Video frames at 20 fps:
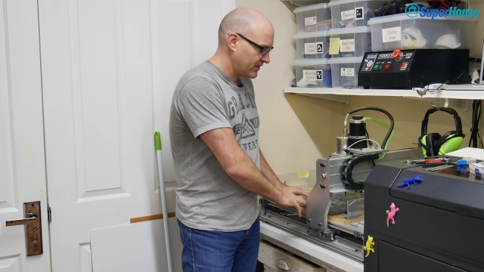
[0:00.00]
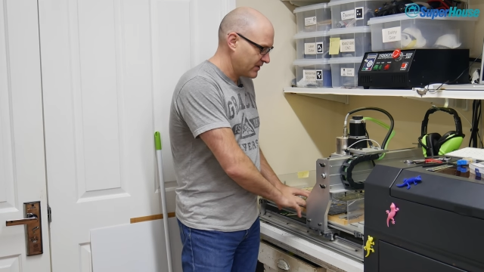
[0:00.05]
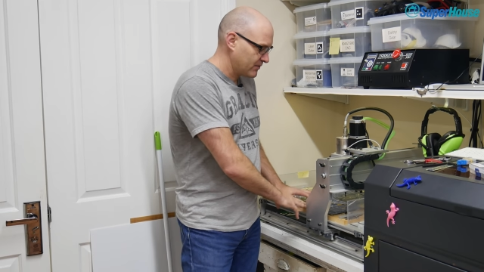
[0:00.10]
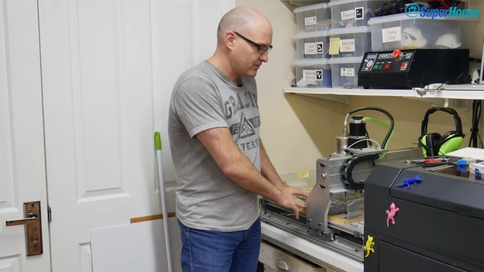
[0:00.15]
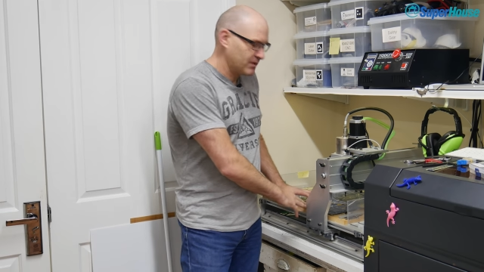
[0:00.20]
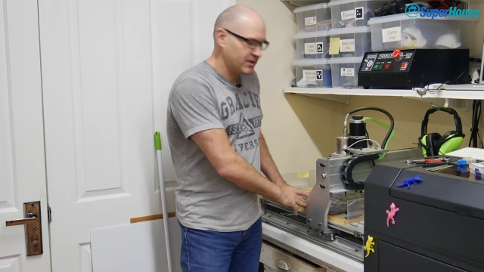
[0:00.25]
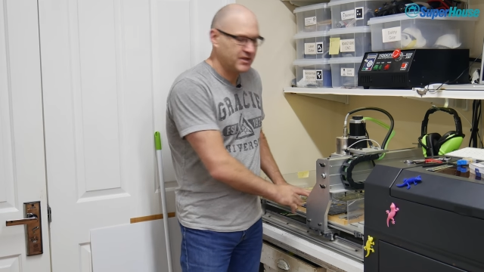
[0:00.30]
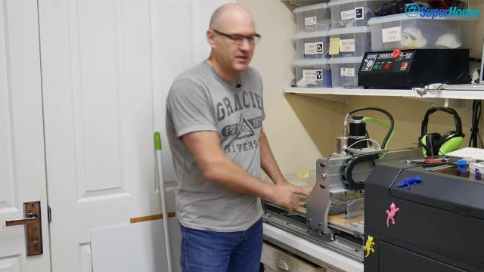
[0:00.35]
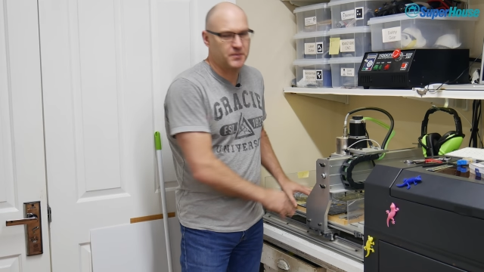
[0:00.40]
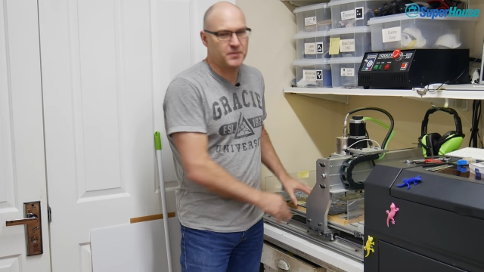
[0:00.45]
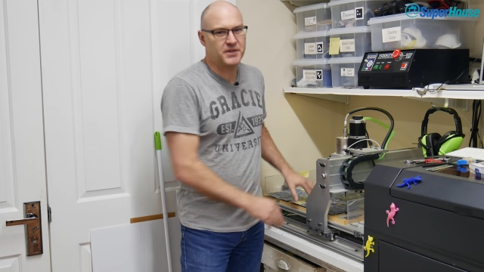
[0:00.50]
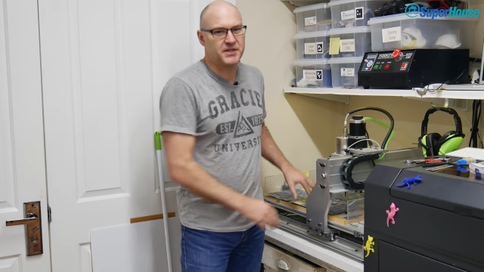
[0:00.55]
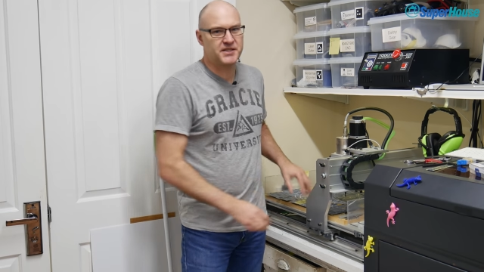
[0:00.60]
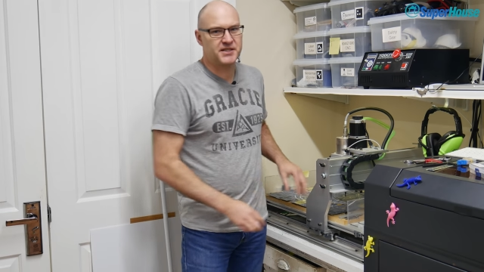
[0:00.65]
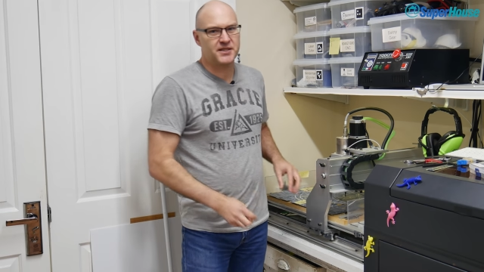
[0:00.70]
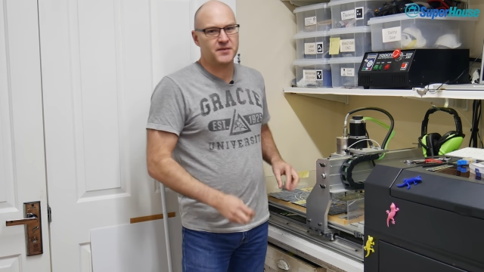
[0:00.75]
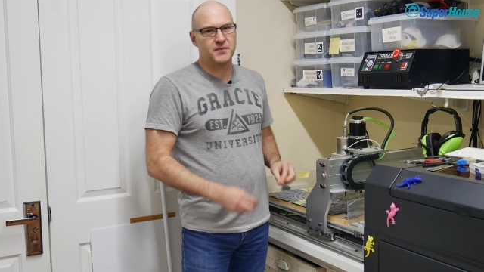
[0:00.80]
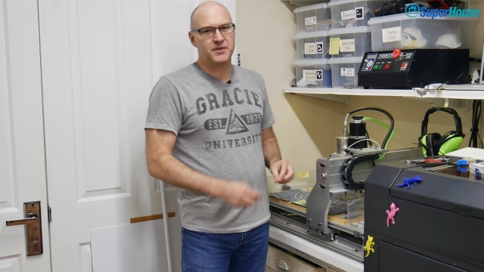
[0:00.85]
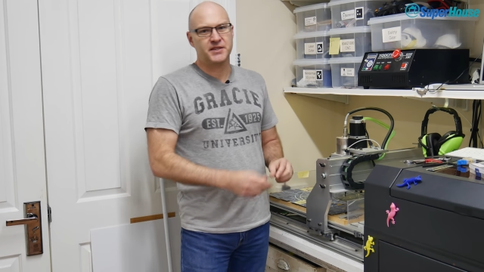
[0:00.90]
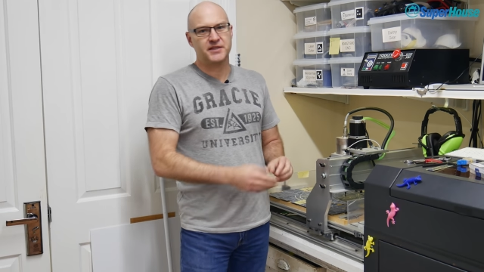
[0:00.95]
with the
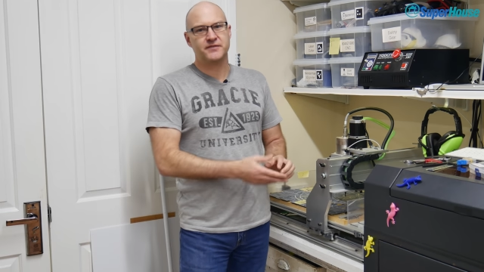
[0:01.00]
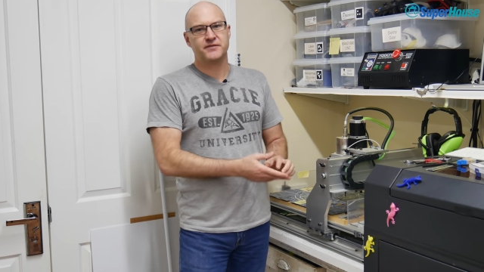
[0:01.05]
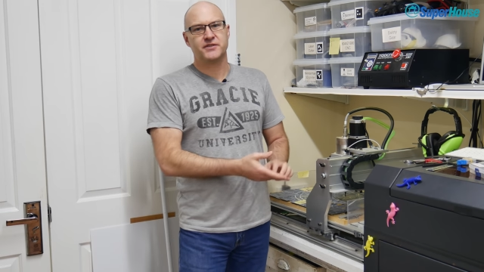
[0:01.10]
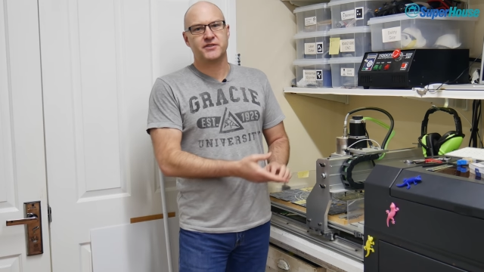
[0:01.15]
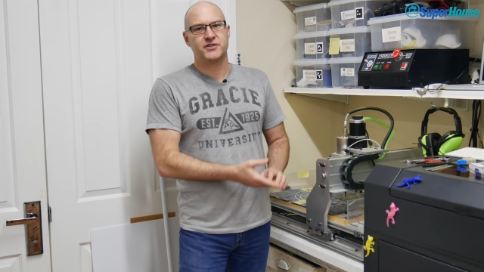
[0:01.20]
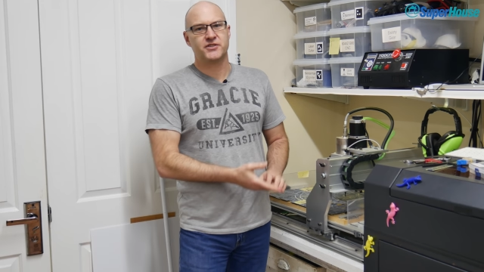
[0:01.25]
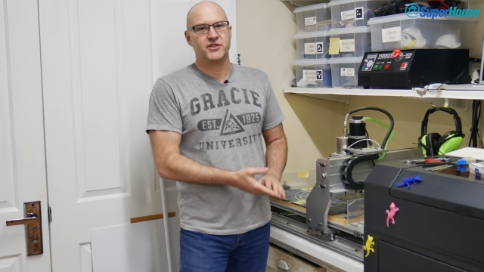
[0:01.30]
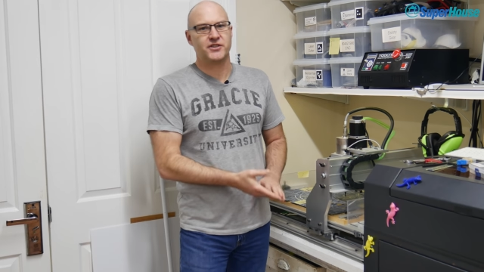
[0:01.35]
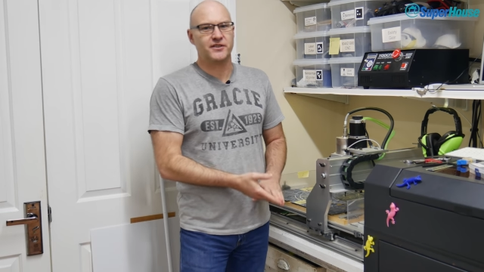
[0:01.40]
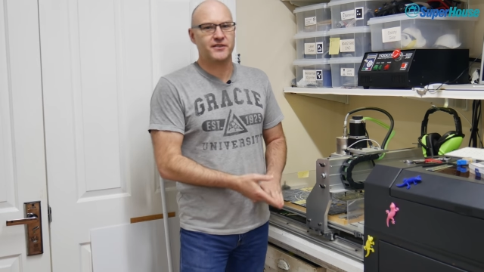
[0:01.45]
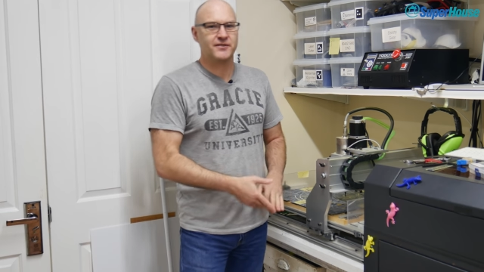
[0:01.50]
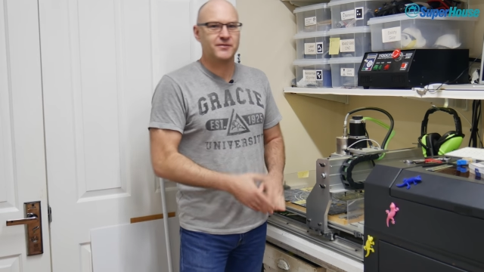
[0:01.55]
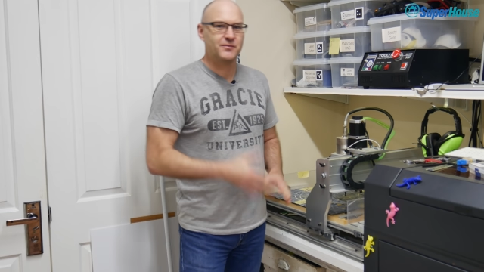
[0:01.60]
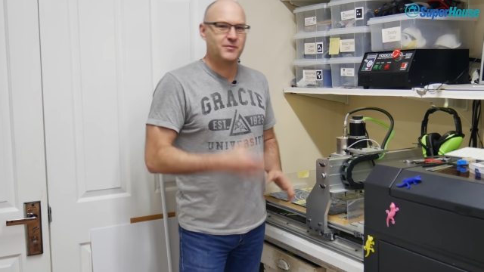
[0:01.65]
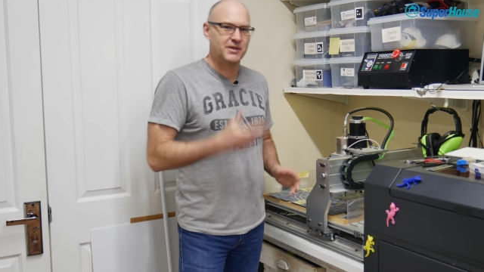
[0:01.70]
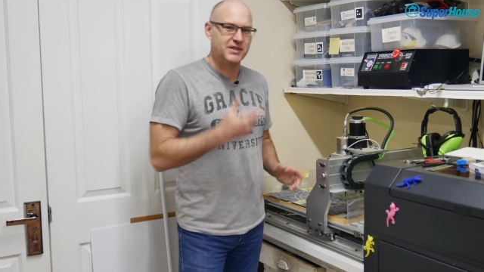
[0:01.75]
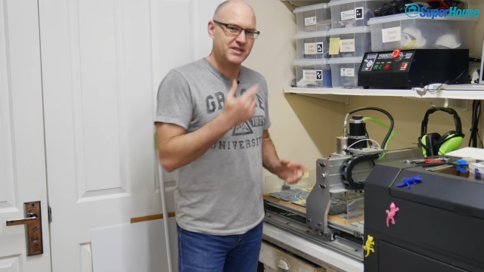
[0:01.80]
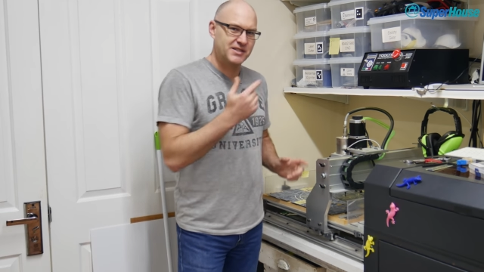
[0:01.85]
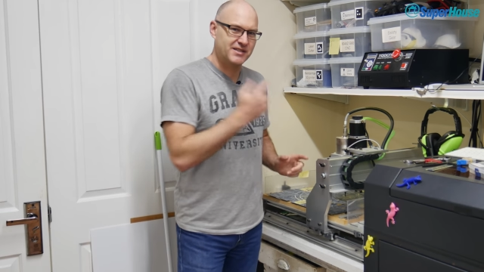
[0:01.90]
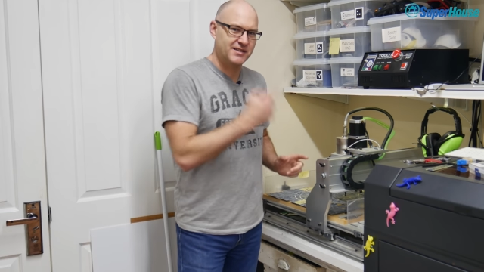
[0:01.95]
PCB version
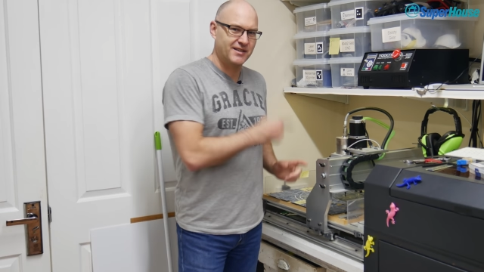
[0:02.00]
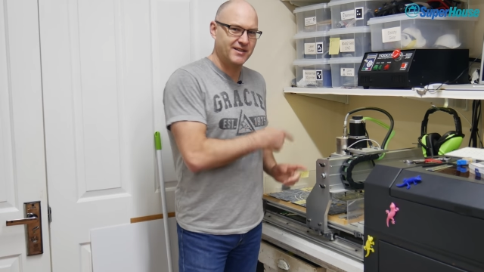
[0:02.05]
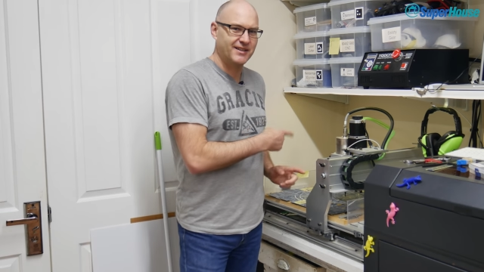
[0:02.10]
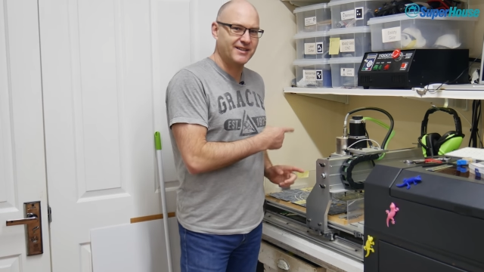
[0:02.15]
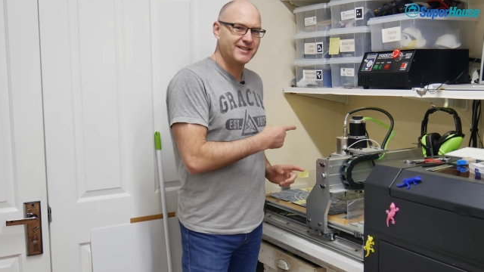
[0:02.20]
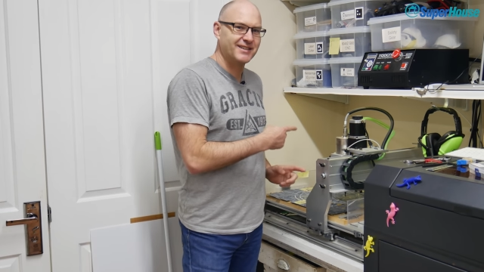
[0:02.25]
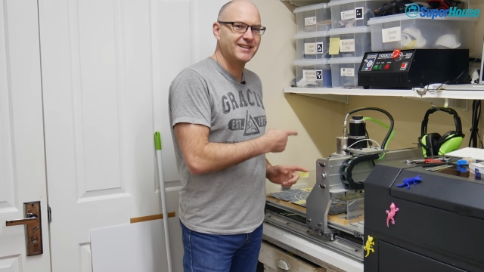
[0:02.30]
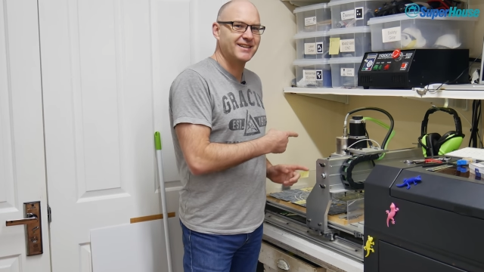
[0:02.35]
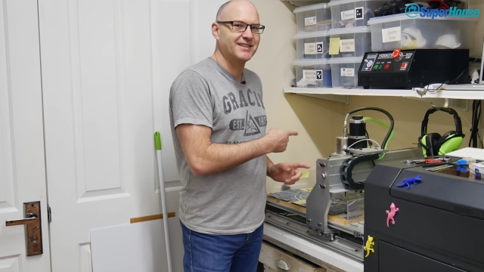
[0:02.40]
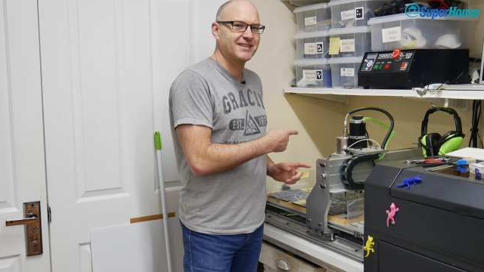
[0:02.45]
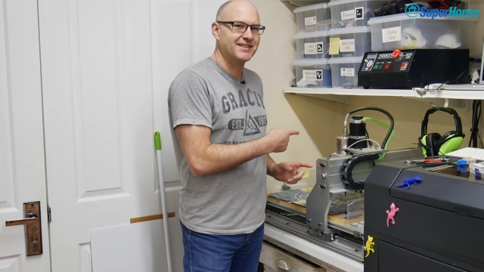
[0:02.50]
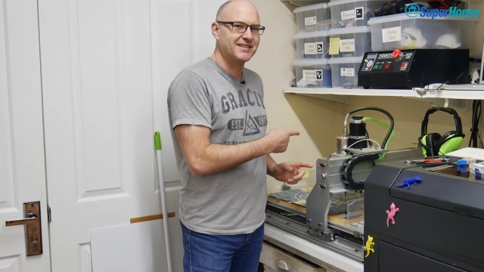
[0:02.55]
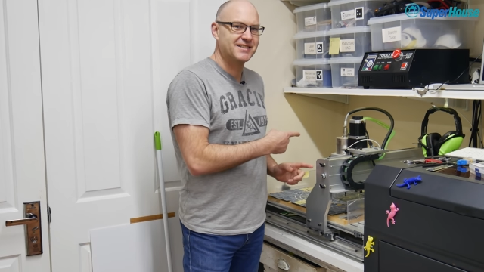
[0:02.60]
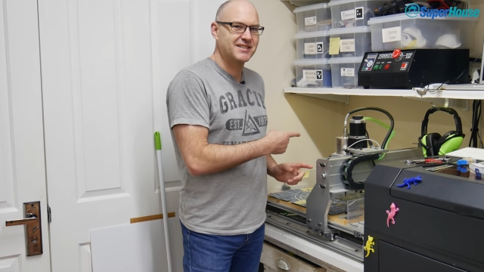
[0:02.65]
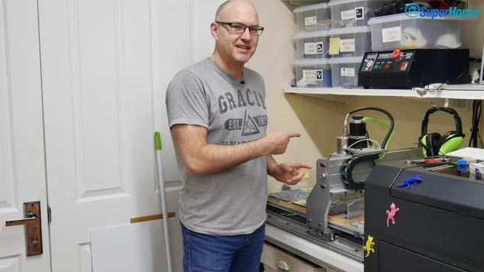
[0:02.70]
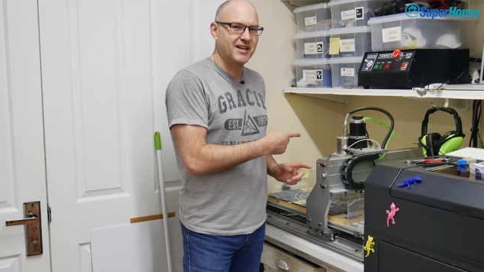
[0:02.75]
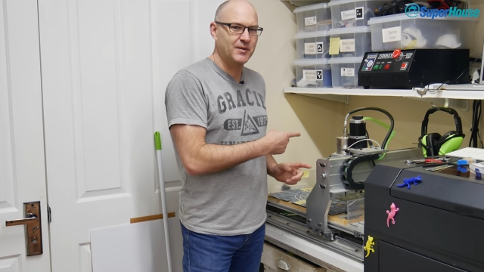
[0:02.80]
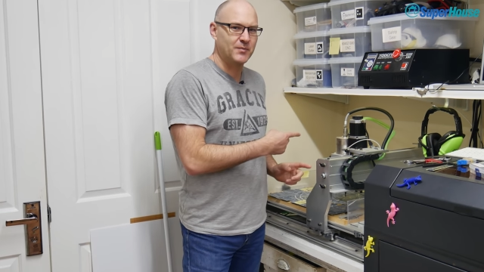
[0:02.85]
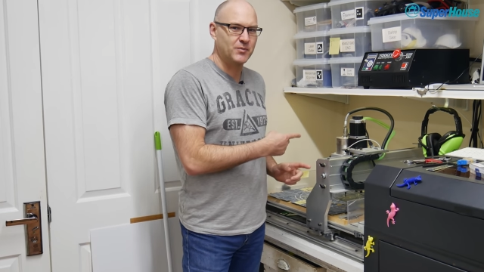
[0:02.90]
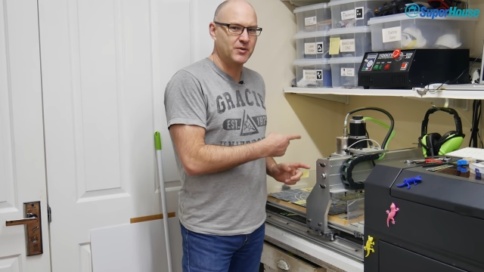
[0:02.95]
once I get this
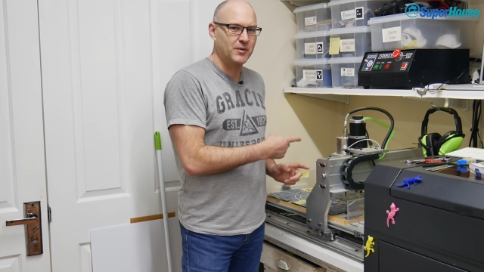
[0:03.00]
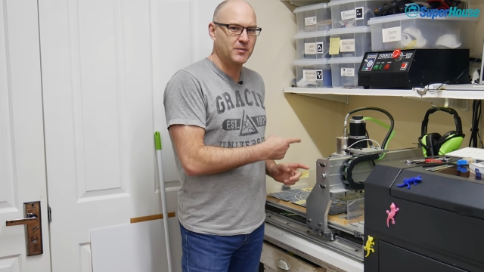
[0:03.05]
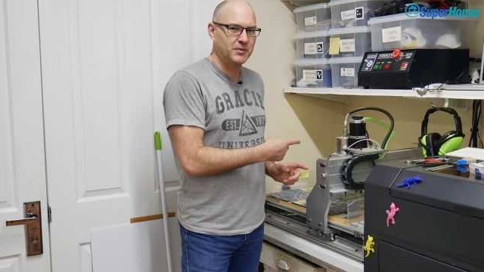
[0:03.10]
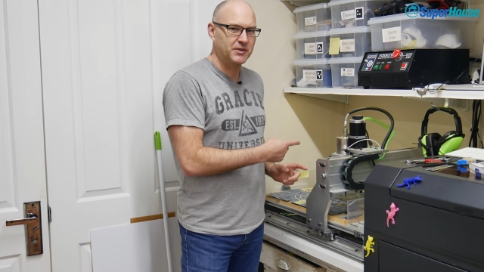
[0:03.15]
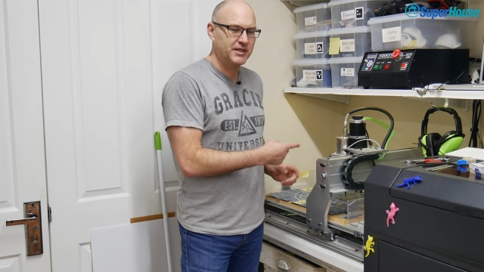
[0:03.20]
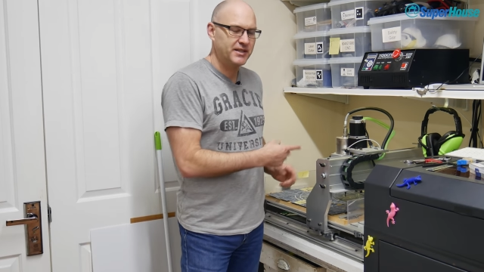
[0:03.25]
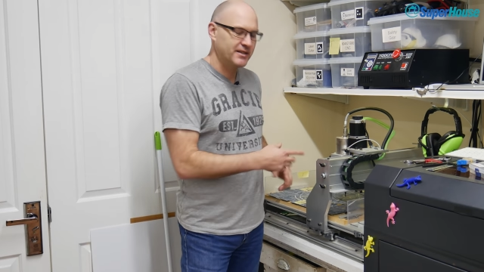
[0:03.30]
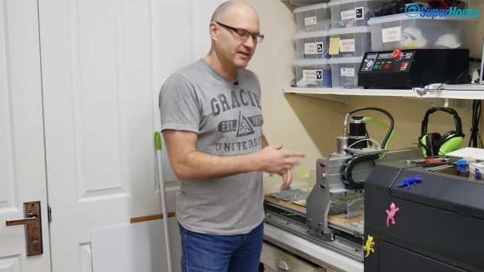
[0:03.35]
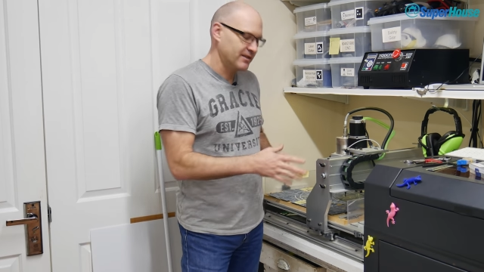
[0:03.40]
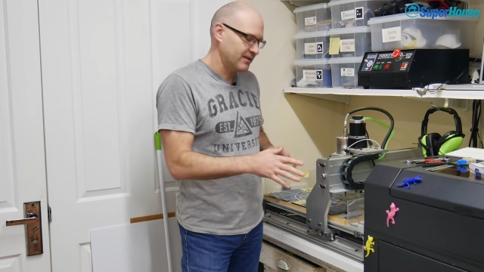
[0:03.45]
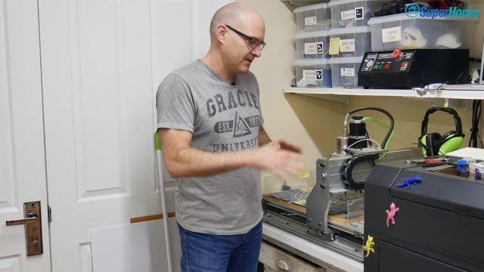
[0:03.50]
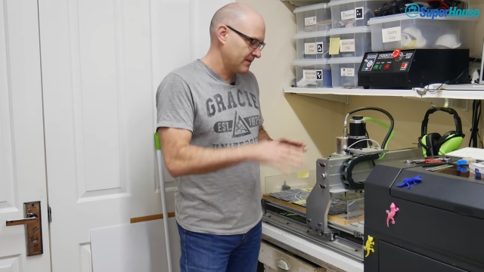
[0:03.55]
cut properly